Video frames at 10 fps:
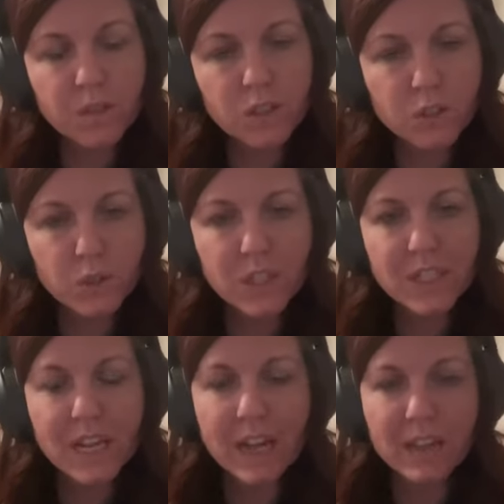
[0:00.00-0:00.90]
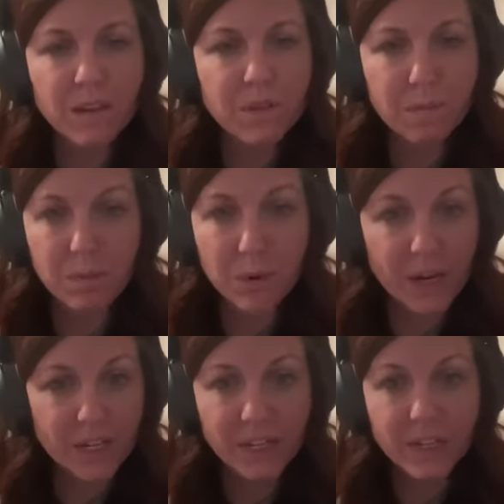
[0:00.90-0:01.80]
So she said, I'd love to be
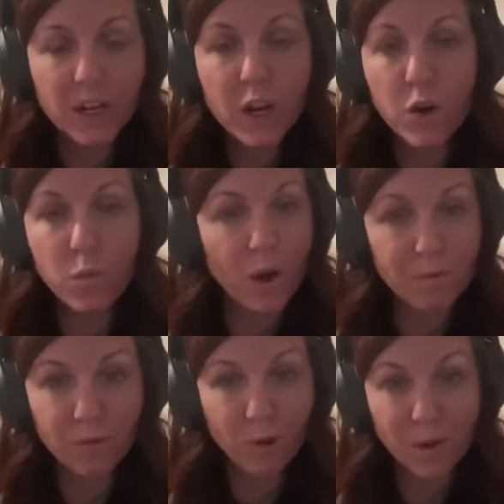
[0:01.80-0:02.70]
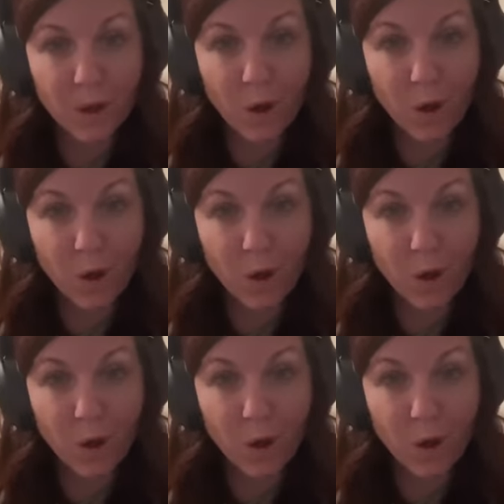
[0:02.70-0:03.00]
pregnant right before we go